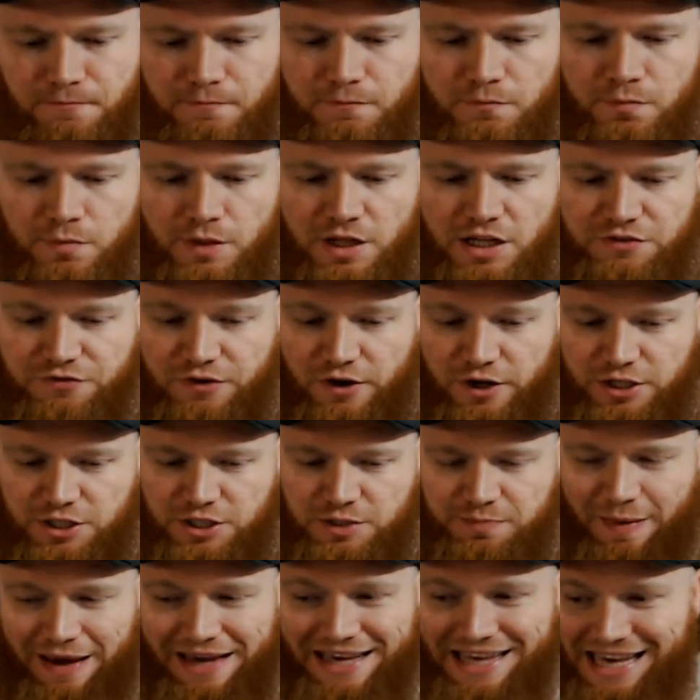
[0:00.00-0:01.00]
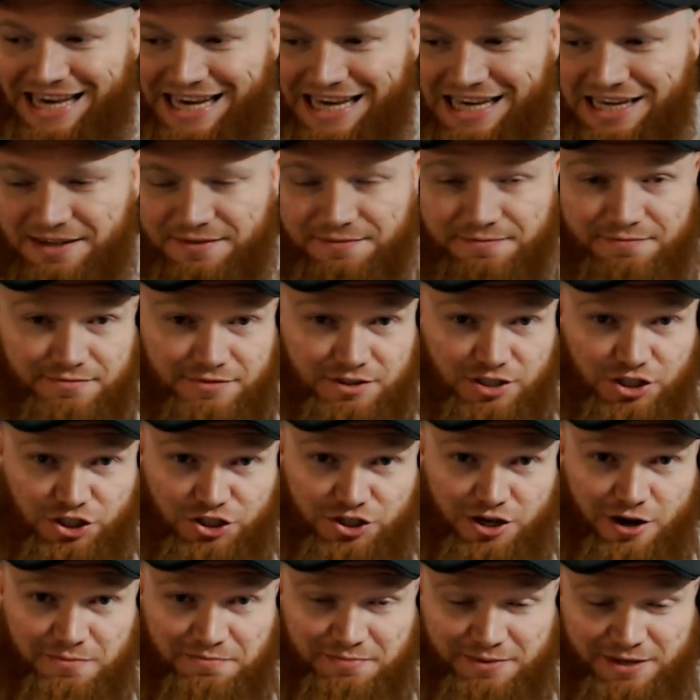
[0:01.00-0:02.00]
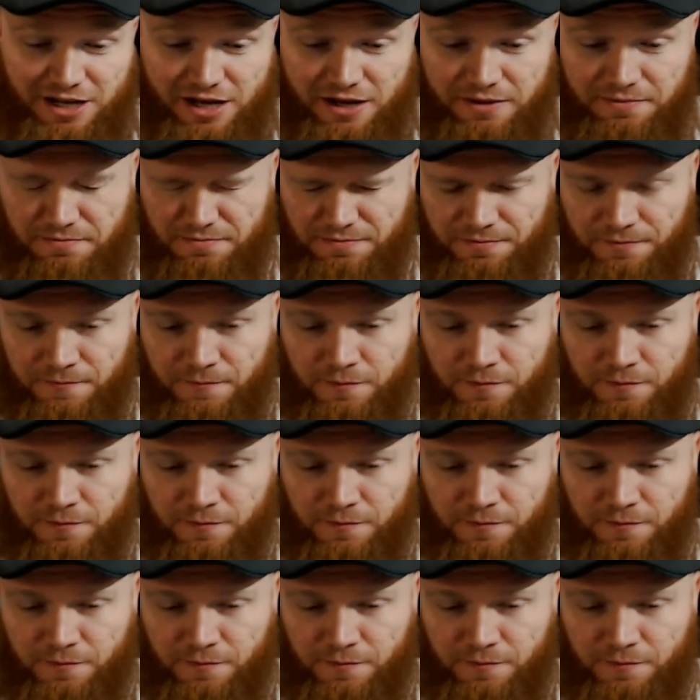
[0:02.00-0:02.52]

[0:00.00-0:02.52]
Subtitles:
It's very spiky. It's a sharp tip.